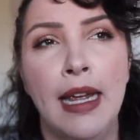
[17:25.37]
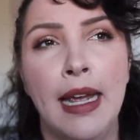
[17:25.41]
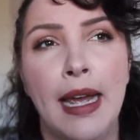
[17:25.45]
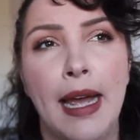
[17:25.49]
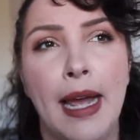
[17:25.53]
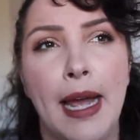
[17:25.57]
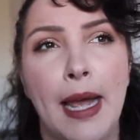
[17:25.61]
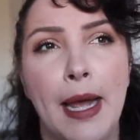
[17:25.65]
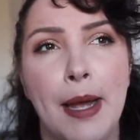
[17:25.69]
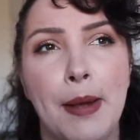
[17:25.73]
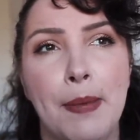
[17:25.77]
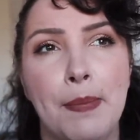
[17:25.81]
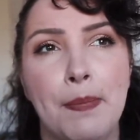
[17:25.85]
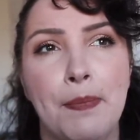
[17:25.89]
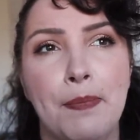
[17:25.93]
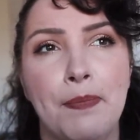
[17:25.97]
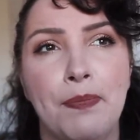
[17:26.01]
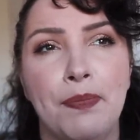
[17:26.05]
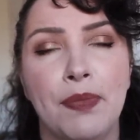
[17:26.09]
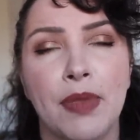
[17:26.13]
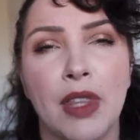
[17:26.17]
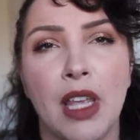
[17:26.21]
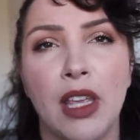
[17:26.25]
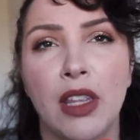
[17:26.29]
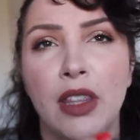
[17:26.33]

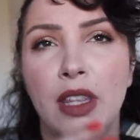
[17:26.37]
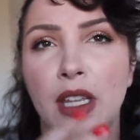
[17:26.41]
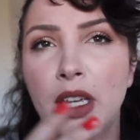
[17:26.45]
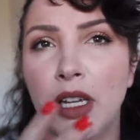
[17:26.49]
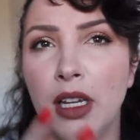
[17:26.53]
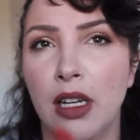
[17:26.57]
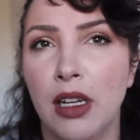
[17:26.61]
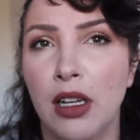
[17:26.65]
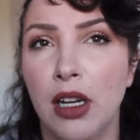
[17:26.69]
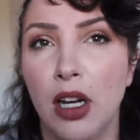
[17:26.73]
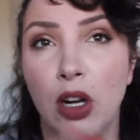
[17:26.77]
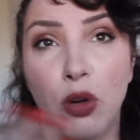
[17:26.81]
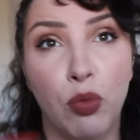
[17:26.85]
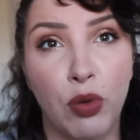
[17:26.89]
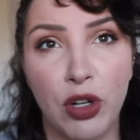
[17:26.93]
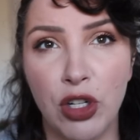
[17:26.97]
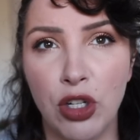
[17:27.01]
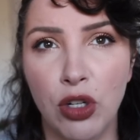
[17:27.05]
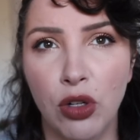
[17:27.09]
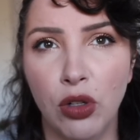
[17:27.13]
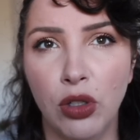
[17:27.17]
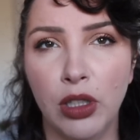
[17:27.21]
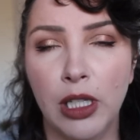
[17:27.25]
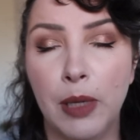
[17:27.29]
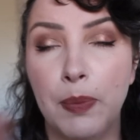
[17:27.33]
the
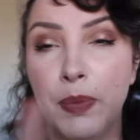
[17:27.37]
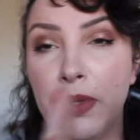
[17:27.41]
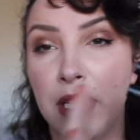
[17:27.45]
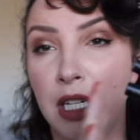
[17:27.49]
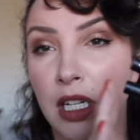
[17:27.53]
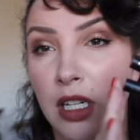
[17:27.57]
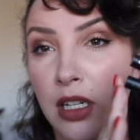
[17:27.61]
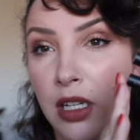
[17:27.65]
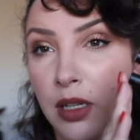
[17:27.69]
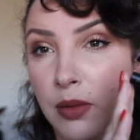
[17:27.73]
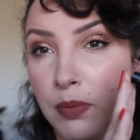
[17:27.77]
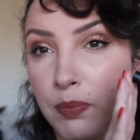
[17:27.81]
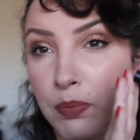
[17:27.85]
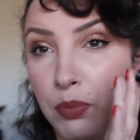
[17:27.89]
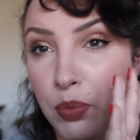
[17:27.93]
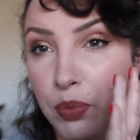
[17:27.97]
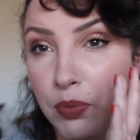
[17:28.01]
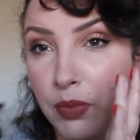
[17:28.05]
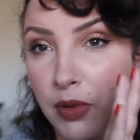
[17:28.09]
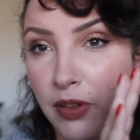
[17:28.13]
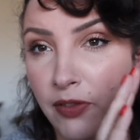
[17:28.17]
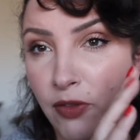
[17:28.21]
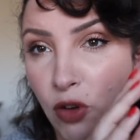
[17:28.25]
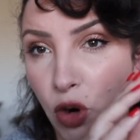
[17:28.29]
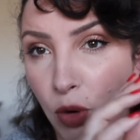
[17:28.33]
original lipstick
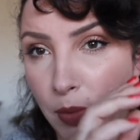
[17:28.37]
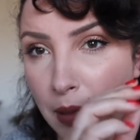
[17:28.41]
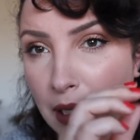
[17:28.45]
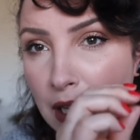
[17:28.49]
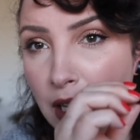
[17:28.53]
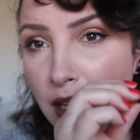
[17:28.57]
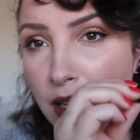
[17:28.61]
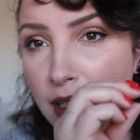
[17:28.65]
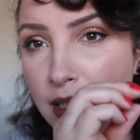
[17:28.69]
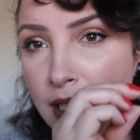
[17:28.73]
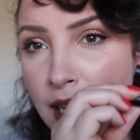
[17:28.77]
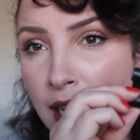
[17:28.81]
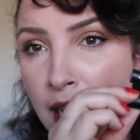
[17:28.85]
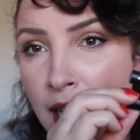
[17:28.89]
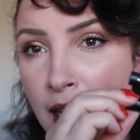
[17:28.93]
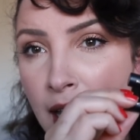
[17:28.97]
formulas,